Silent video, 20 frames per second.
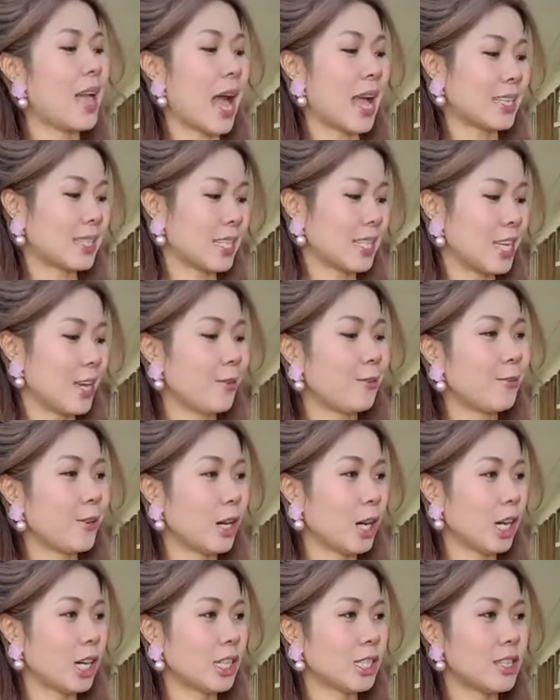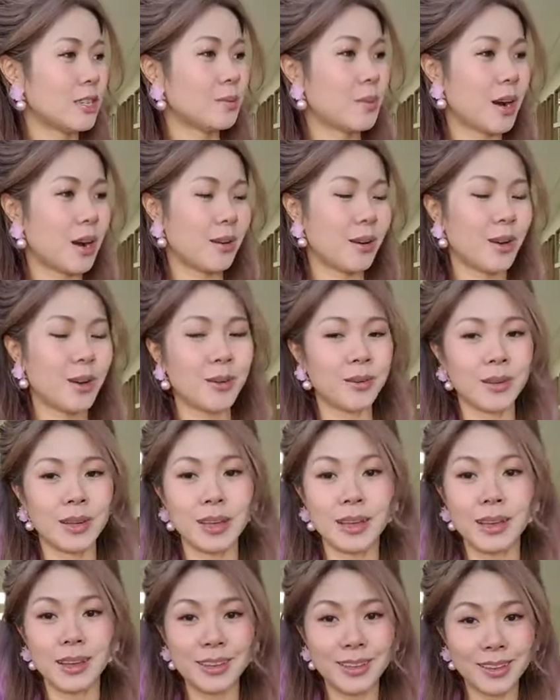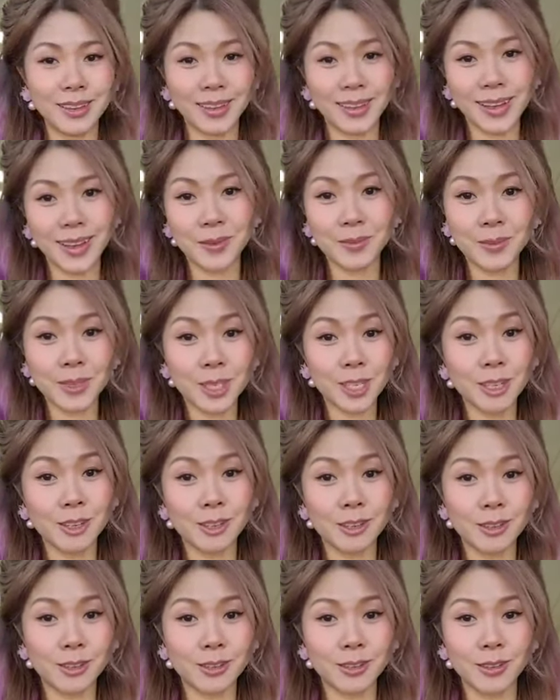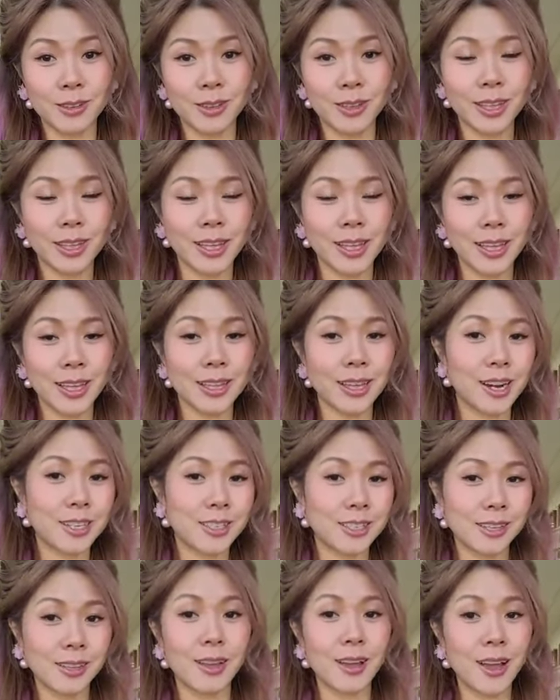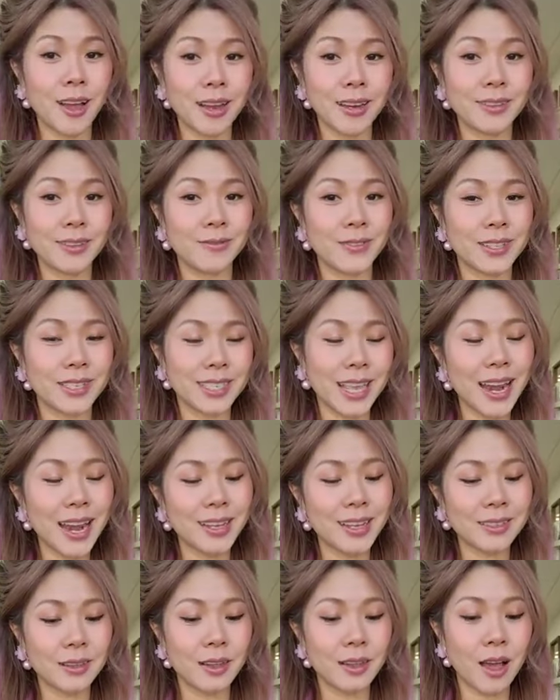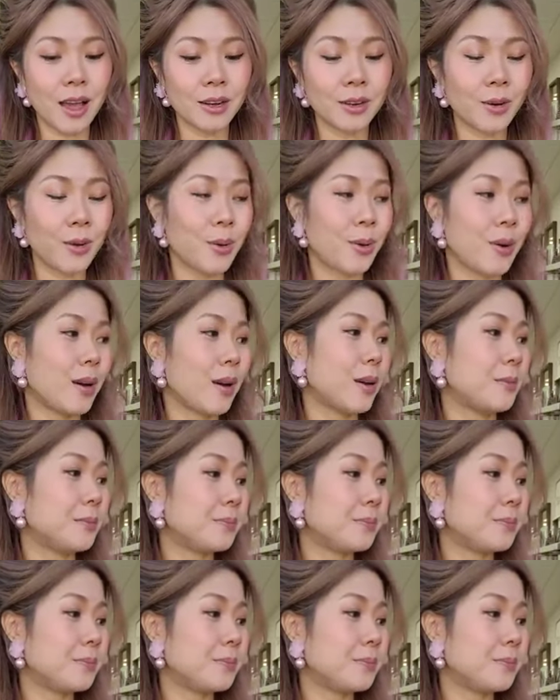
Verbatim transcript: as a gift for her tomorrow, you can come to our salon, the Viscata Salon, or